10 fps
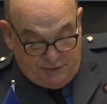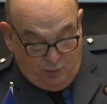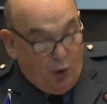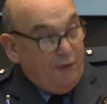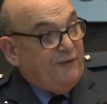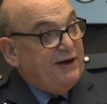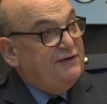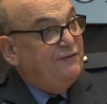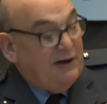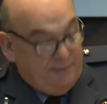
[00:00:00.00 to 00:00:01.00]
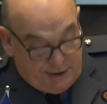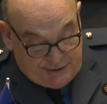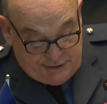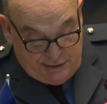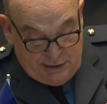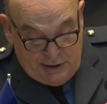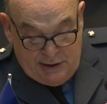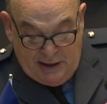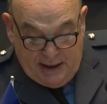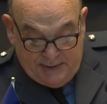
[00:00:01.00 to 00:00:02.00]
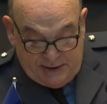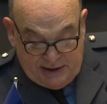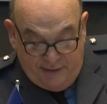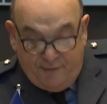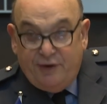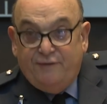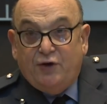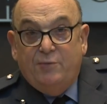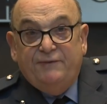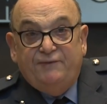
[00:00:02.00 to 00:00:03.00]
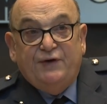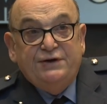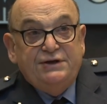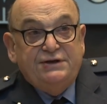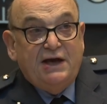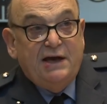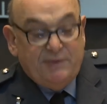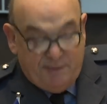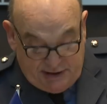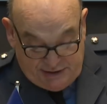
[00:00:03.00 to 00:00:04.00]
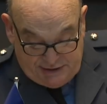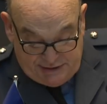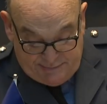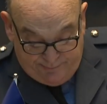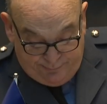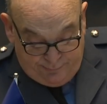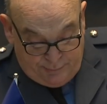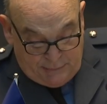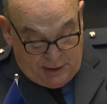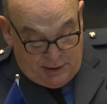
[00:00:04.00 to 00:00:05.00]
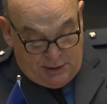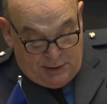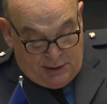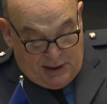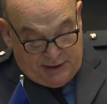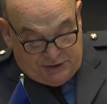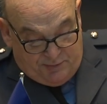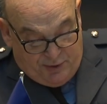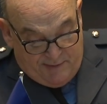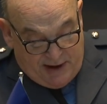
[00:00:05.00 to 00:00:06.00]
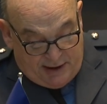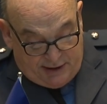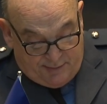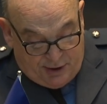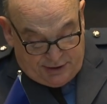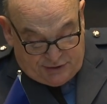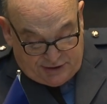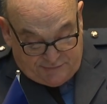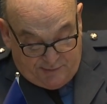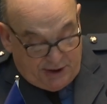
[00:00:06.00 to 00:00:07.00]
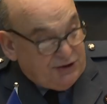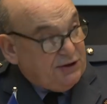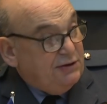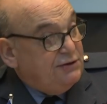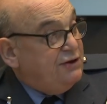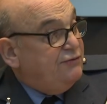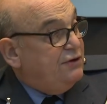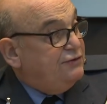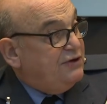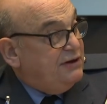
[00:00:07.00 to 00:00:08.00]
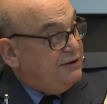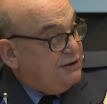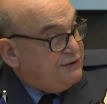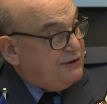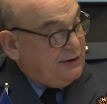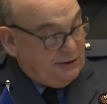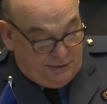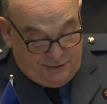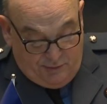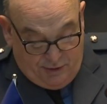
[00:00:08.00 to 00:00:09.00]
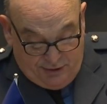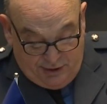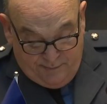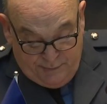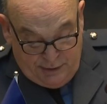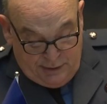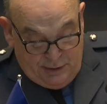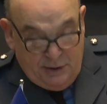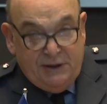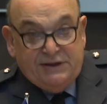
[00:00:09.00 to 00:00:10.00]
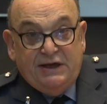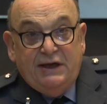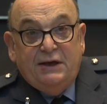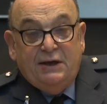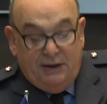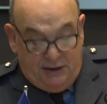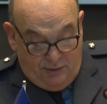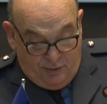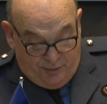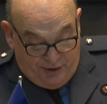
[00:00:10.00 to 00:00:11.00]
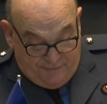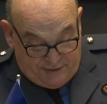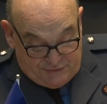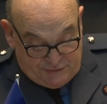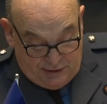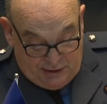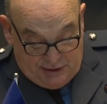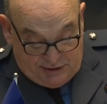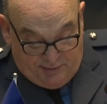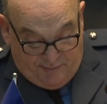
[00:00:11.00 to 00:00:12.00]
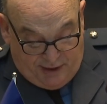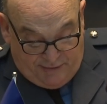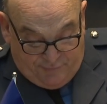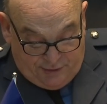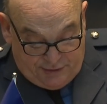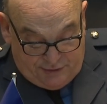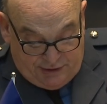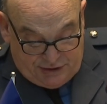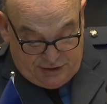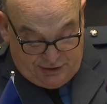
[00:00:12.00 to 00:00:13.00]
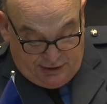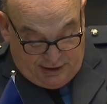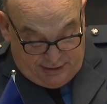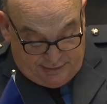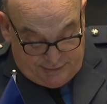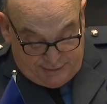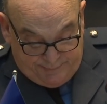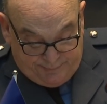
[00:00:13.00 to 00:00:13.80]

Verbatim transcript: to warfare development and the delivery of common funded capabilities. And Supreme Allied Commander Transformation, General Andre Lenata, Andre, welcome, is here, and he will brief us to provide further direction and guidance.